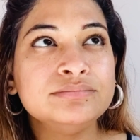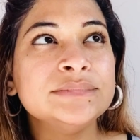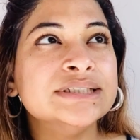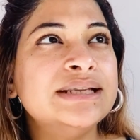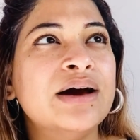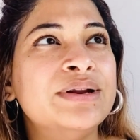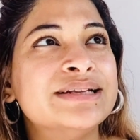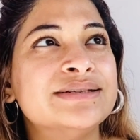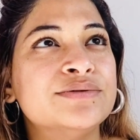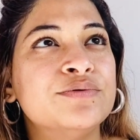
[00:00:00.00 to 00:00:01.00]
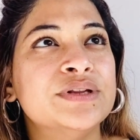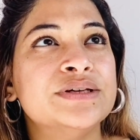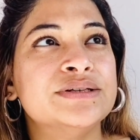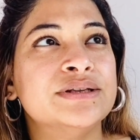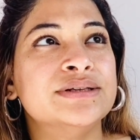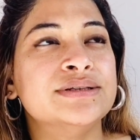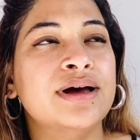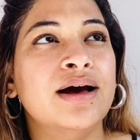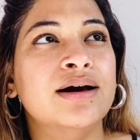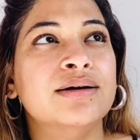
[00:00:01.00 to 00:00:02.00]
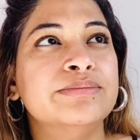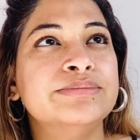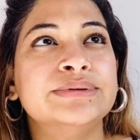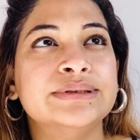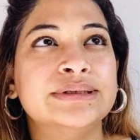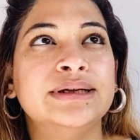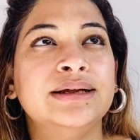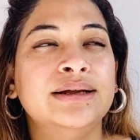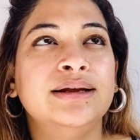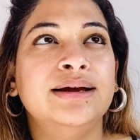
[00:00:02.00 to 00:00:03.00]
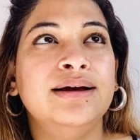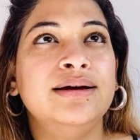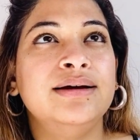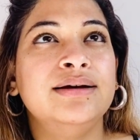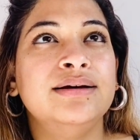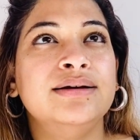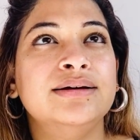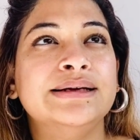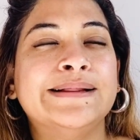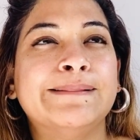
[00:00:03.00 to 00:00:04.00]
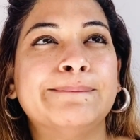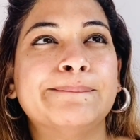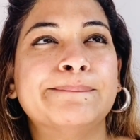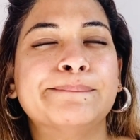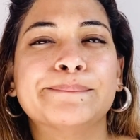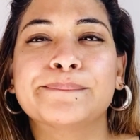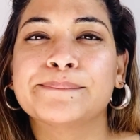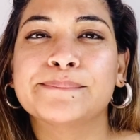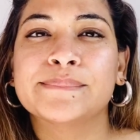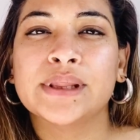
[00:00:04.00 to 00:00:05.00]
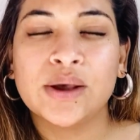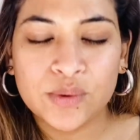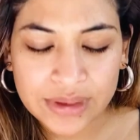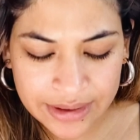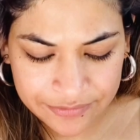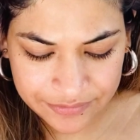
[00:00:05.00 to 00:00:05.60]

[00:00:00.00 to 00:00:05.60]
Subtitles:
now let's finish this up. uh who left?